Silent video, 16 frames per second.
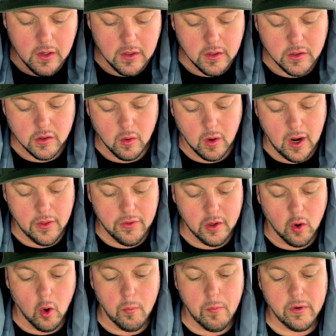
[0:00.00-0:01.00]
So I think
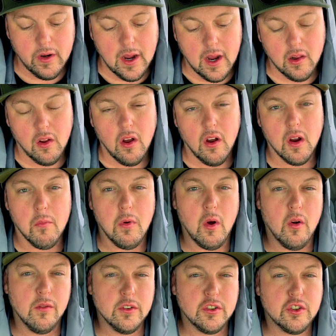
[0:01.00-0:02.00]
open dialogue
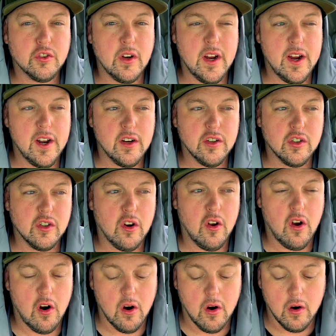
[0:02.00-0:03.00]
about strange,
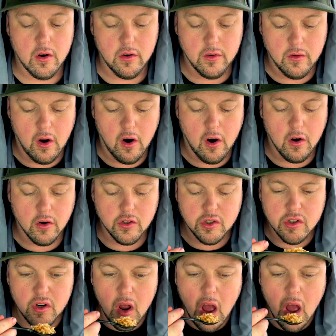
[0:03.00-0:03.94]
hard, harsh,